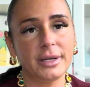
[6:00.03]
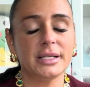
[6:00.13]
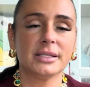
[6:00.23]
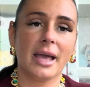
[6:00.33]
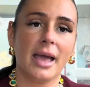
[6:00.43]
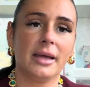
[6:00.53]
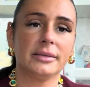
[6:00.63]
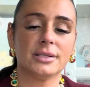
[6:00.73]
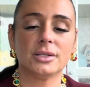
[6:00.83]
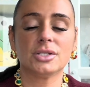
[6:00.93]
is,
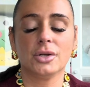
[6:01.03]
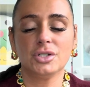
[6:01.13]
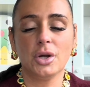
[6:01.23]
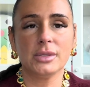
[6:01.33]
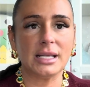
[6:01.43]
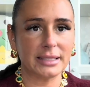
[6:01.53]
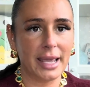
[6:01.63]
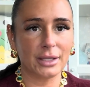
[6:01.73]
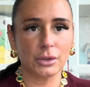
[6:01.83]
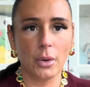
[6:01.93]
and so she always has a
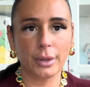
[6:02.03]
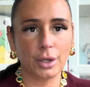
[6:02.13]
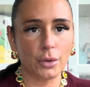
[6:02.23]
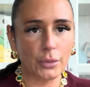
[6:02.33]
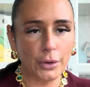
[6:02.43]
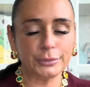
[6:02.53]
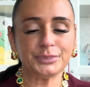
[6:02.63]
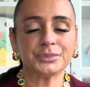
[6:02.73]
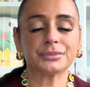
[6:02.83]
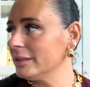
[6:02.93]
candle going in her room,
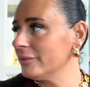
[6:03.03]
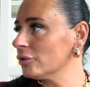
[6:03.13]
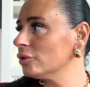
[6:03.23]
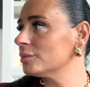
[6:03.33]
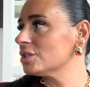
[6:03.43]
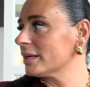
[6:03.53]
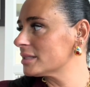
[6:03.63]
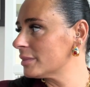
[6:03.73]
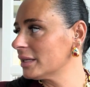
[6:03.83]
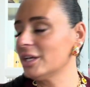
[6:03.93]
the living room. She likes
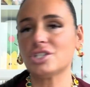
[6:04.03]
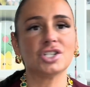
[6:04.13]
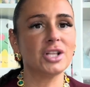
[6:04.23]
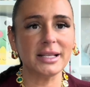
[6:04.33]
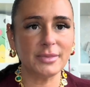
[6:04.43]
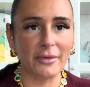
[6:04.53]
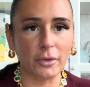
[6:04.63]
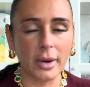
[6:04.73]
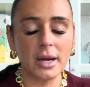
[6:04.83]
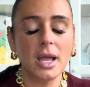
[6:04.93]
them in the kitchen. She likes them
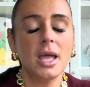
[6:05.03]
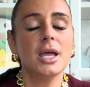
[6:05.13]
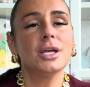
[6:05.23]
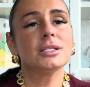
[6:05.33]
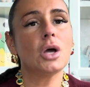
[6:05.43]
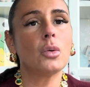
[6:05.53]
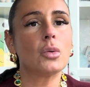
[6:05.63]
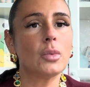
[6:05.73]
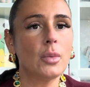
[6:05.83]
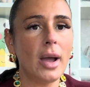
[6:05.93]
everywhere. So
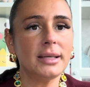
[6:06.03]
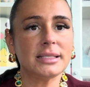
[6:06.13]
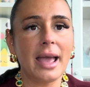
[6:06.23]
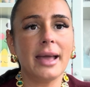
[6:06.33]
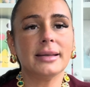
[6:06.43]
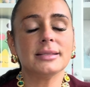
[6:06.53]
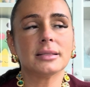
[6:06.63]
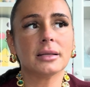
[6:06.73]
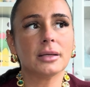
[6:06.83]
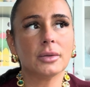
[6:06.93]
we went and
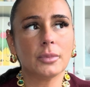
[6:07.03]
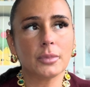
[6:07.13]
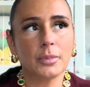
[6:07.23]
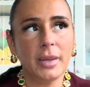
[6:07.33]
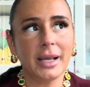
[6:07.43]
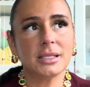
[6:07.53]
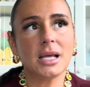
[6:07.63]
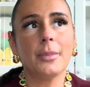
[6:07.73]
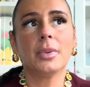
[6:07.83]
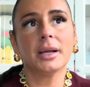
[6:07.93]
picked
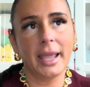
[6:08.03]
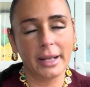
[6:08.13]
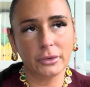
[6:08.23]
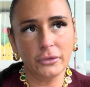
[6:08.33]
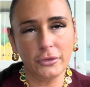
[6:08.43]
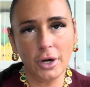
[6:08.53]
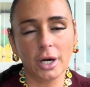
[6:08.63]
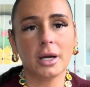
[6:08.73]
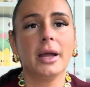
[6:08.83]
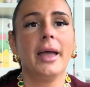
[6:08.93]
up a candle for
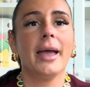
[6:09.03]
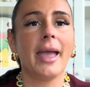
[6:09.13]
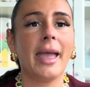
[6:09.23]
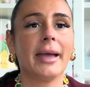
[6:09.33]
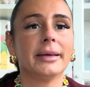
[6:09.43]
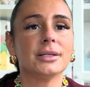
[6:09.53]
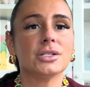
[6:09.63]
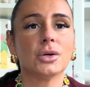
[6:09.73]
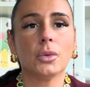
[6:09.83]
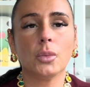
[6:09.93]
her, and